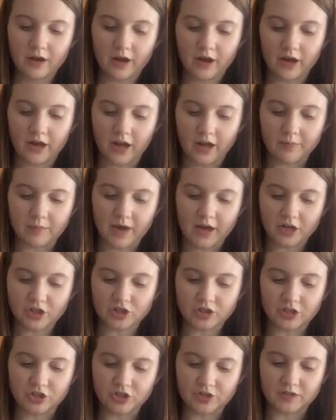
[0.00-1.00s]
And I'm
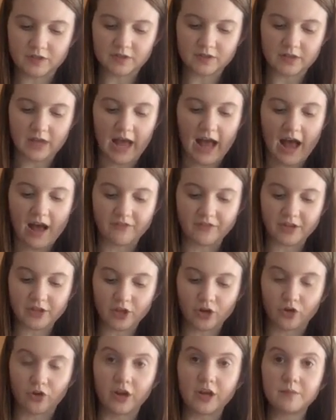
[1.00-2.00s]
actually just halving the
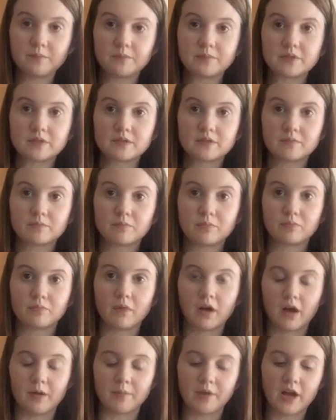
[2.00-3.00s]
grapes,
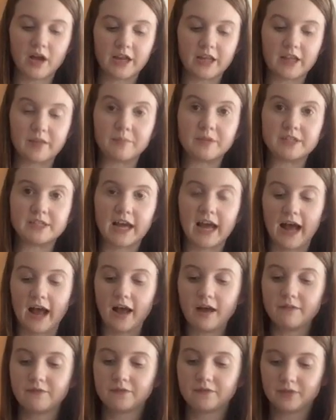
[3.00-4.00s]
cutting them into
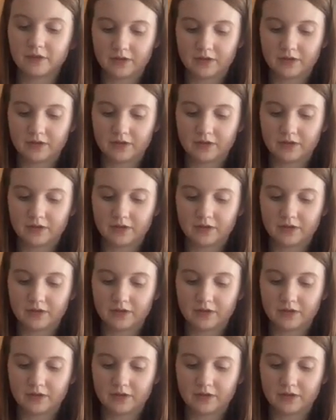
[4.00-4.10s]
half.